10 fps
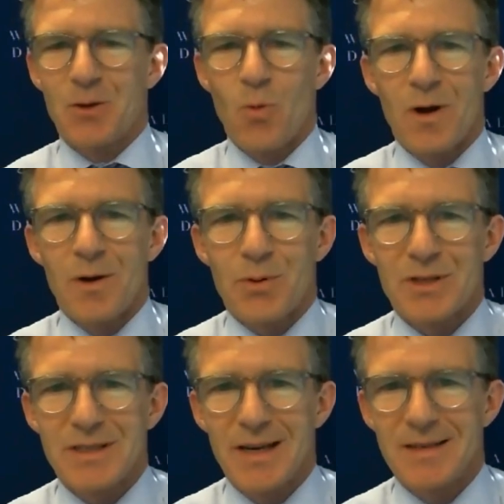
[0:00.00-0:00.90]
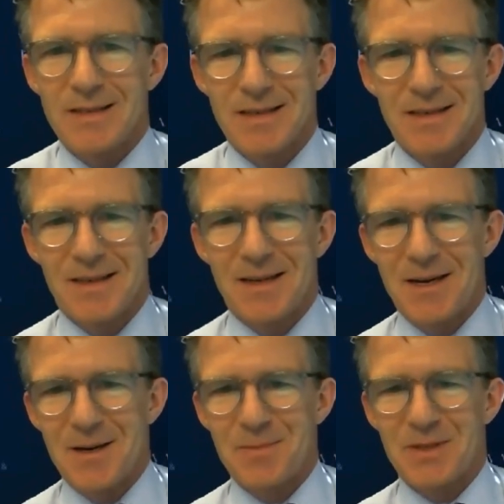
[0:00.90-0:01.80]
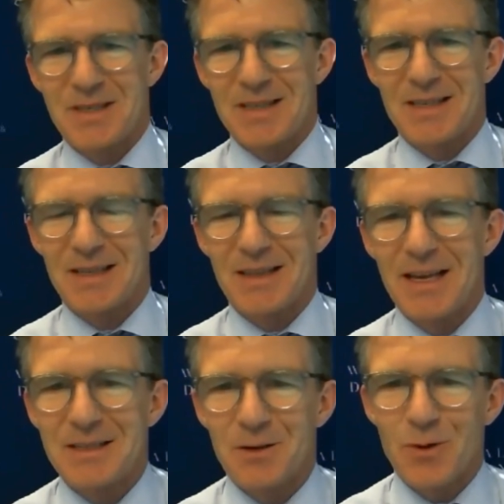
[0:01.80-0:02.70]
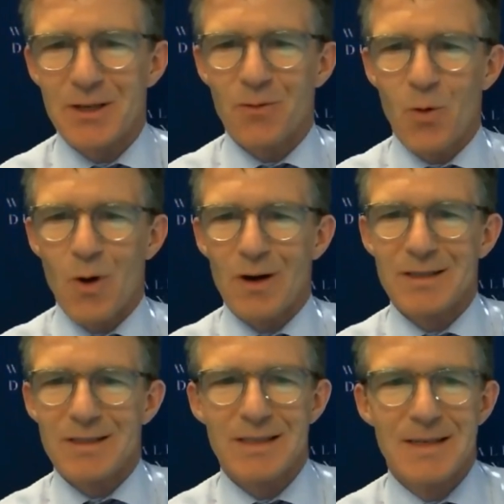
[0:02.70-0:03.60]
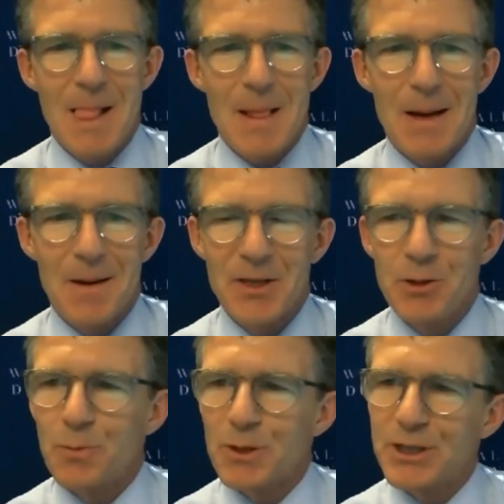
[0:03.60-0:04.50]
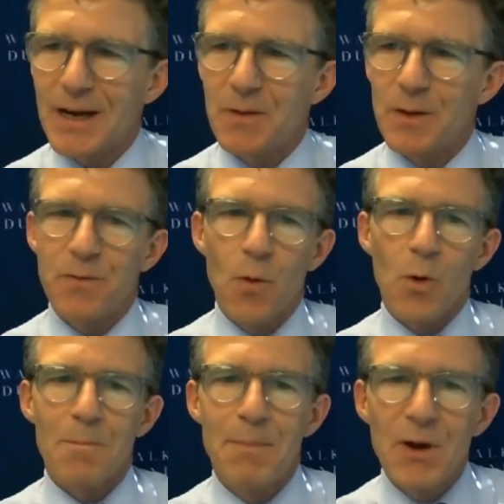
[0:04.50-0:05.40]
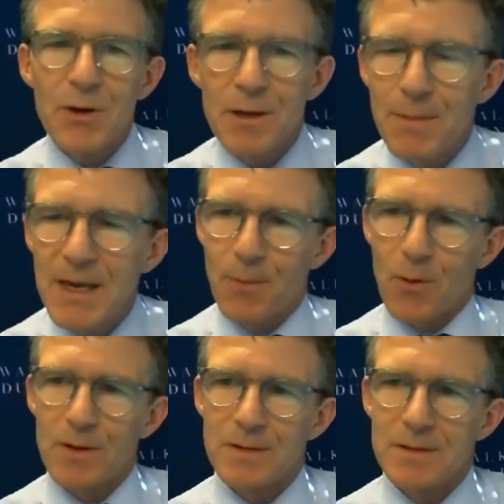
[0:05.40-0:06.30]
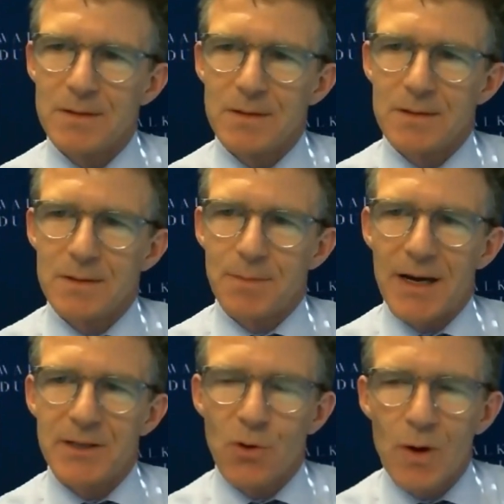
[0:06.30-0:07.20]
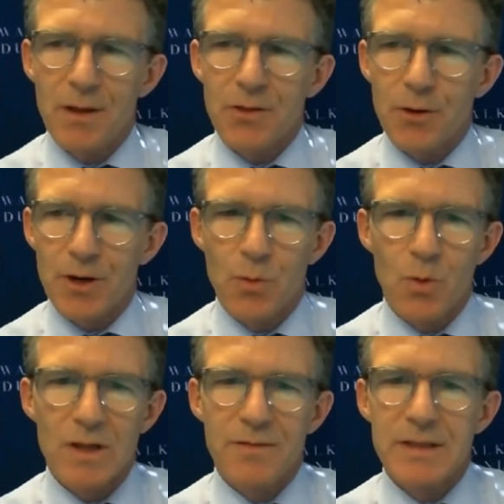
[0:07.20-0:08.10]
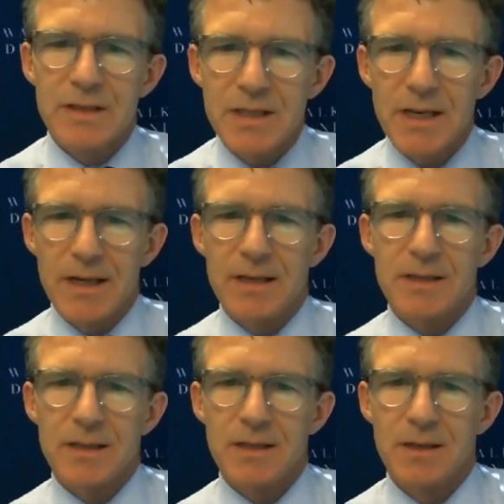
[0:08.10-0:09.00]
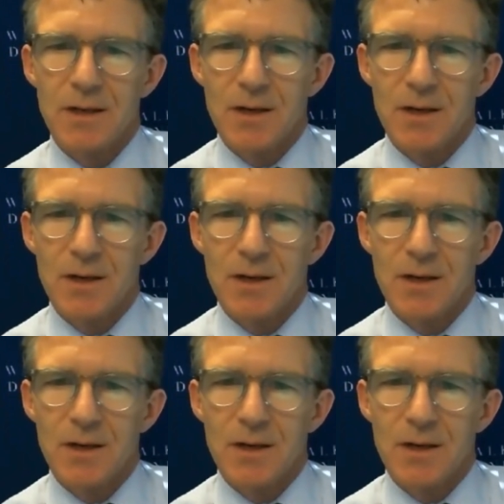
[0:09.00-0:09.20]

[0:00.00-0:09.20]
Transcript: than 1% um, sits in lakes and reservoirs. Um, and you project that 4 billion people by 2030 will live in cities